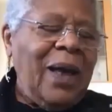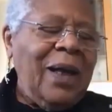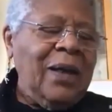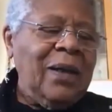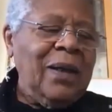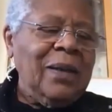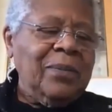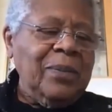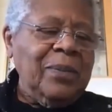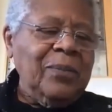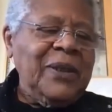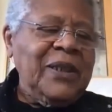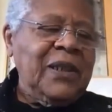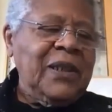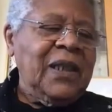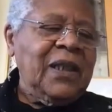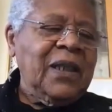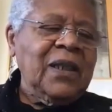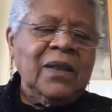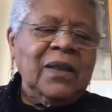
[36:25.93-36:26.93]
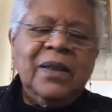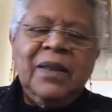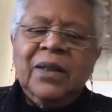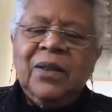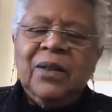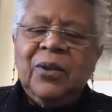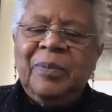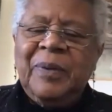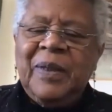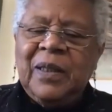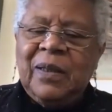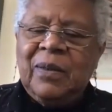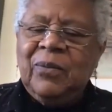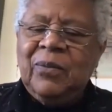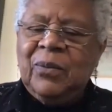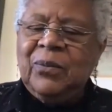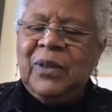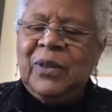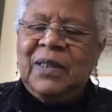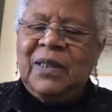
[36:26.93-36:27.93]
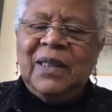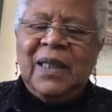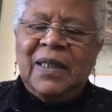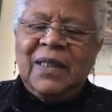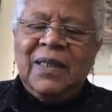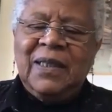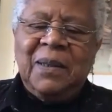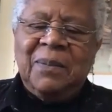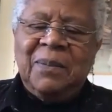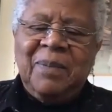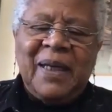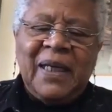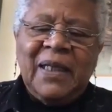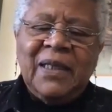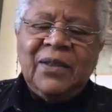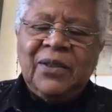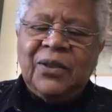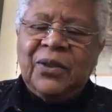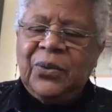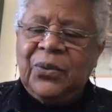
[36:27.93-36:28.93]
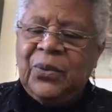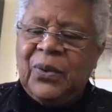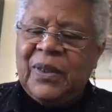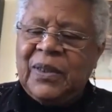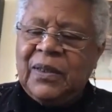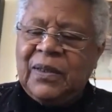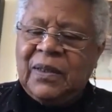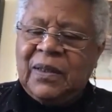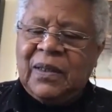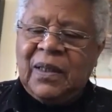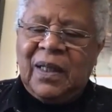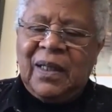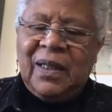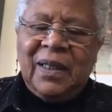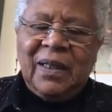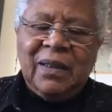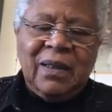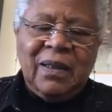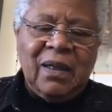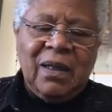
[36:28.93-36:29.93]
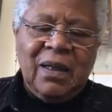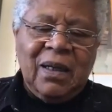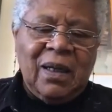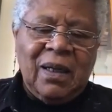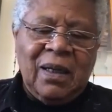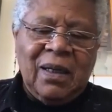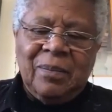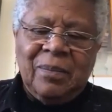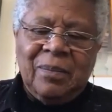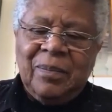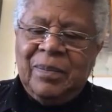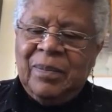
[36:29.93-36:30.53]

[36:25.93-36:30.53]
uh, uh, we did a little bit with daisy bates who was the uh,